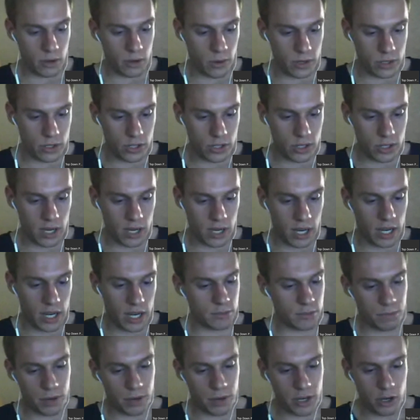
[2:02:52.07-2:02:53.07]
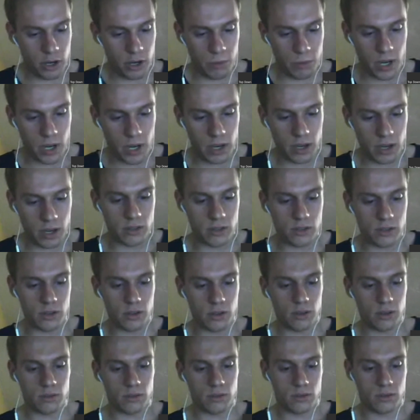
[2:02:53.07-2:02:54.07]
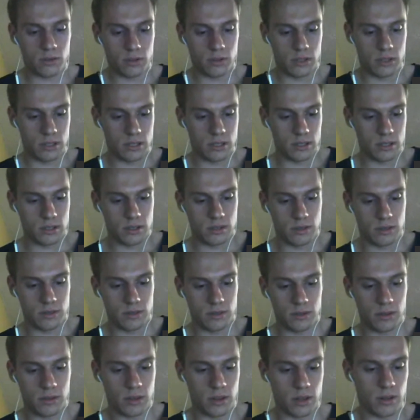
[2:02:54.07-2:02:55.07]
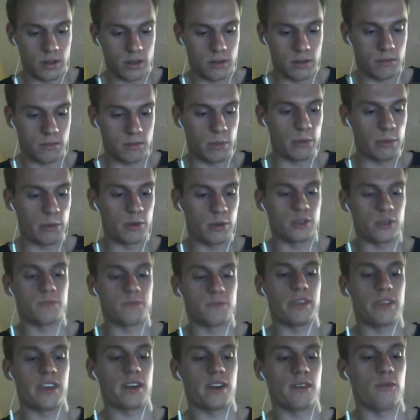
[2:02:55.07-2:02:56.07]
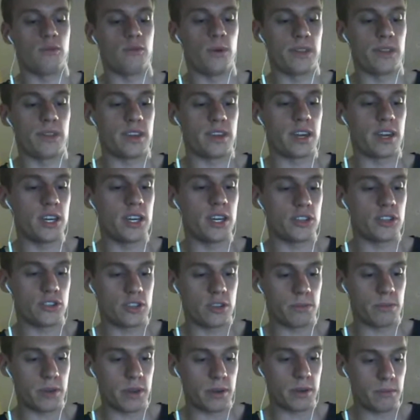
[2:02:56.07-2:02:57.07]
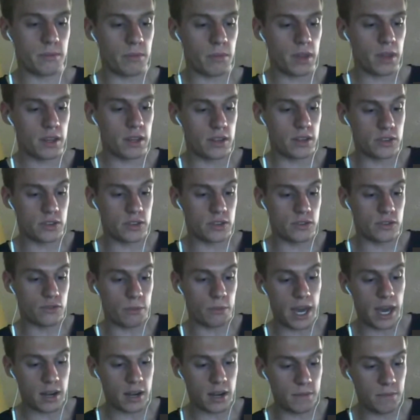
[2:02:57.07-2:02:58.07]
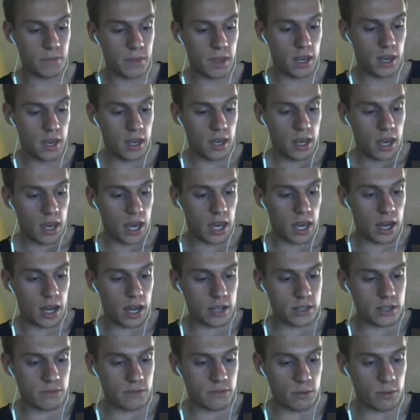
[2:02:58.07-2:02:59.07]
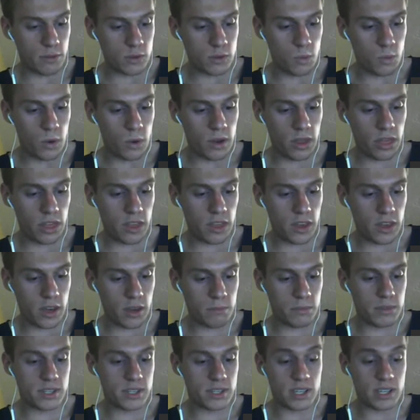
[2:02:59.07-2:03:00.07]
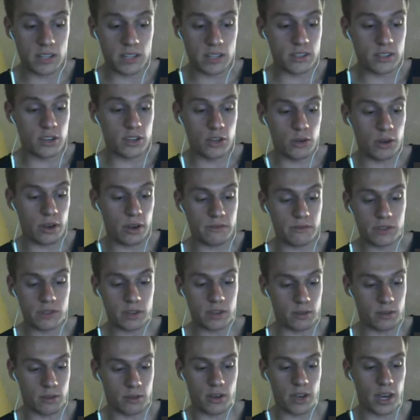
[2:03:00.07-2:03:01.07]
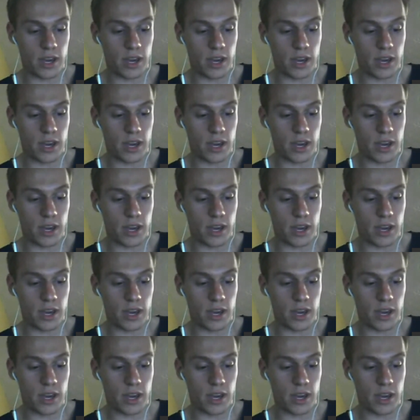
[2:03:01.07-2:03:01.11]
question, and it's pretty open-ended, so maybe we'll just think of one thing each or something. This is from Hannah. Hey guys, if there was one thing besides a new F-Zero